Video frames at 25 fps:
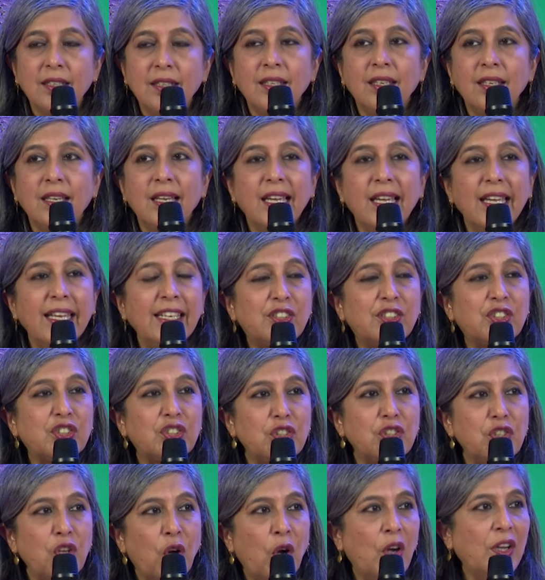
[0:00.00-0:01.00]
It's
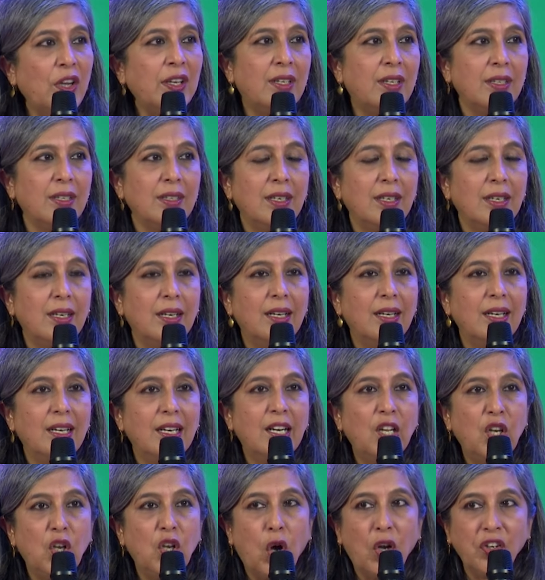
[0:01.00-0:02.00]
not a
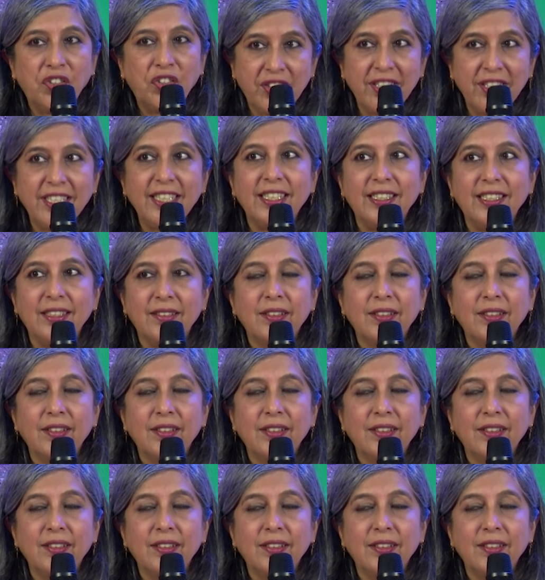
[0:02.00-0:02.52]
lottery